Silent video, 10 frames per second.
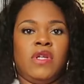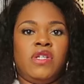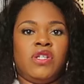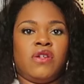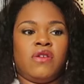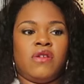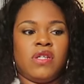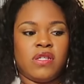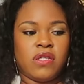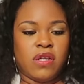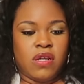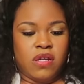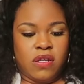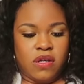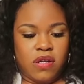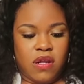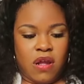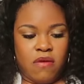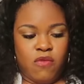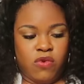This shirt is uh, a
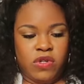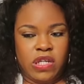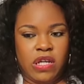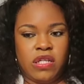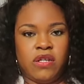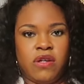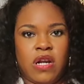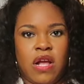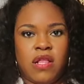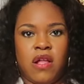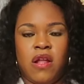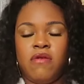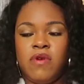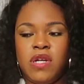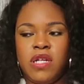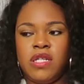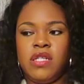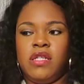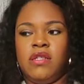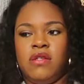lot more sexier than I thought it
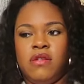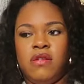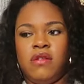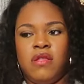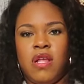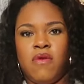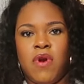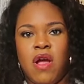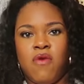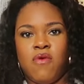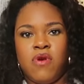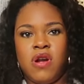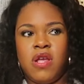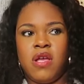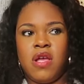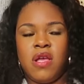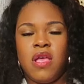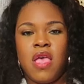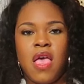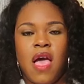was. Like when I ordered it,
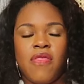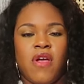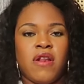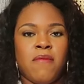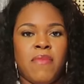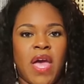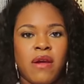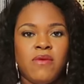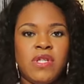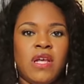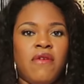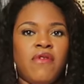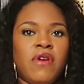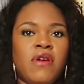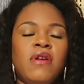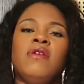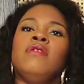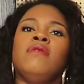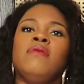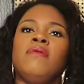I thought the back was covered,
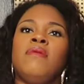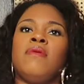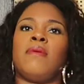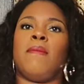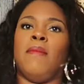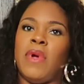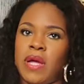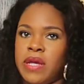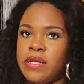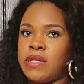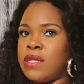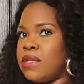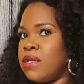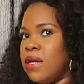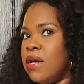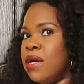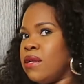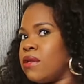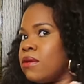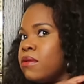but it's not.